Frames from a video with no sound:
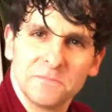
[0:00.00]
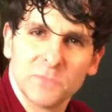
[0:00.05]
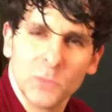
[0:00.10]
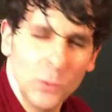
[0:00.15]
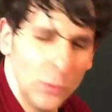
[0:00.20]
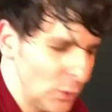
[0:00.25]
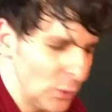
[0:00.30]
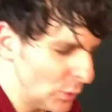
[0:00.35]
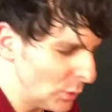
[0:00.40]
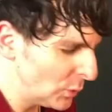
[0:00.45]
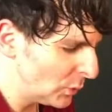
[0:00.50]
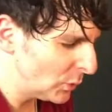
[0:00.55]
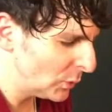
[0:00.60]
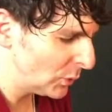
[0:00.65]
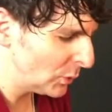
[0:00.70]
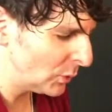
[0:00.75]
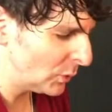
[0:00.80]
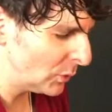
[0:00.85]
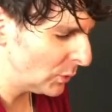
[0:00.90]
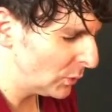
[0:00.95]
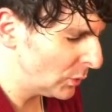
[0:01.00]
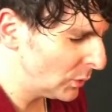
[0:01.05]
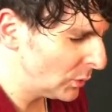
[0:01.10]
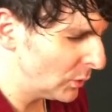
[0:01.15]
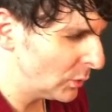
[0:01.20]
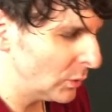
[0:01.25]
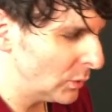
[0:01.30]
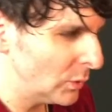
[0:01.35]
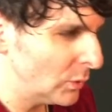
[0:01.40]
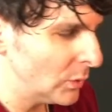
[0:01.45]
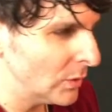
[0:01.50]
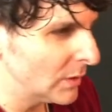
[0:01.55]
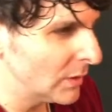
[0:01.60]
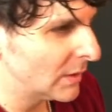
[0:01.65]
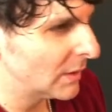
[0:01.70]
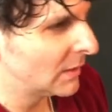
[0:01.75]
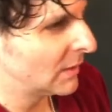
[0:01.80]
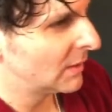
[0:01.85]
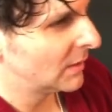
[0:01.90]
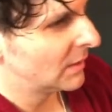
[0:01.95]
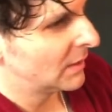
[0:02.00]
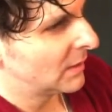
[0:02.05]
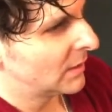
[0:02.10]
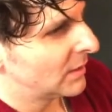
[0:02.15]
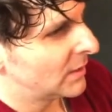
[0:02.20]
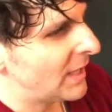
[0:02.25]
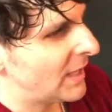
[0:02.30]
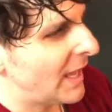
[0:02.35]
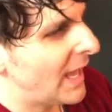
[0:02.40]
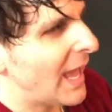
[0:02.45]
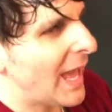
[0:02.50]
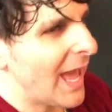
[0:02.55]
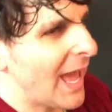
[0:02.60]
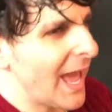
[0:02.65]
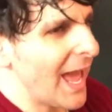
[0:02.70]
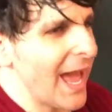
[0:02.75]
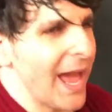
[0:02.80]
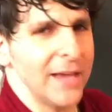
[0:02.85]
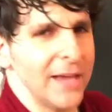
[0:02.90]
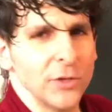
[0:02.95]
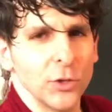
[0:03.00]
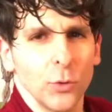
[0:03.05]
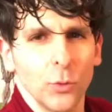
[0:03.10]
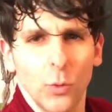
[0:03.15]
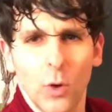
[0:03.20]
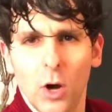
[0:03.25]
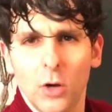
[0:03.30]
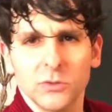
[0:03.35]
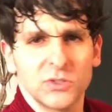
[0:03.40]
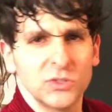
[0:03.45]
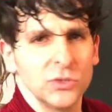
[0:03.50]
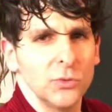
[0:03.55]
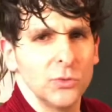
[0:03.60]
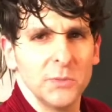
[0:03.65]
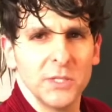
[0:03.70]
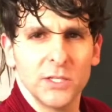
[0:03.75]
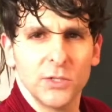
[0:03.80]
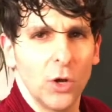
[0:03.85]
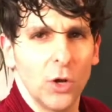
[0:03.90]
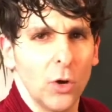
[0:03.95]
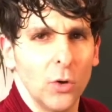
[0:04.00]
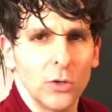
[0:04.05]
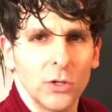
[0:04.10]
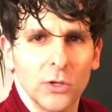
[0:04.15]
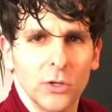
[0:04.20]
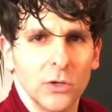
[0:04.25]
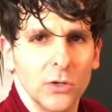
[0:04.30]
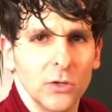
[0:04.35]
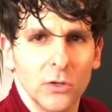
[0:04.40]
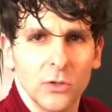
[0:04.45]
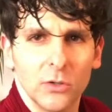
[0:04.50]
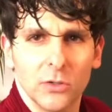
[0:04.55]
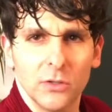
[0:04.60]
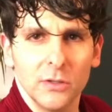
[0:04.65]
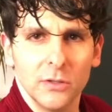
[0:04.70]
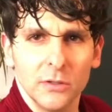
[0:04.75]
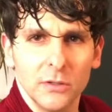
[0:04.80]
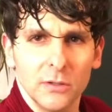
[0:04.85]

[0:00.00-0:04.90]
Ooh, yeah, you won't do me no good.